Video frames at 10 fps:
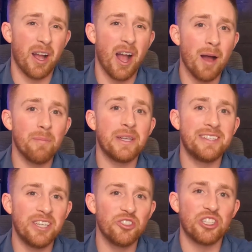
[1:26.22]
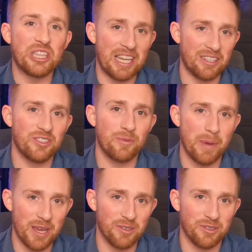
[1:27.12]
a competition-less
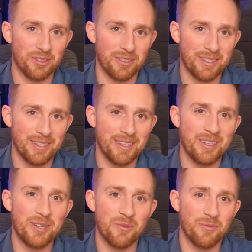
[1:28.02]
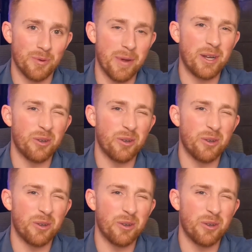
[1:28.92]
space for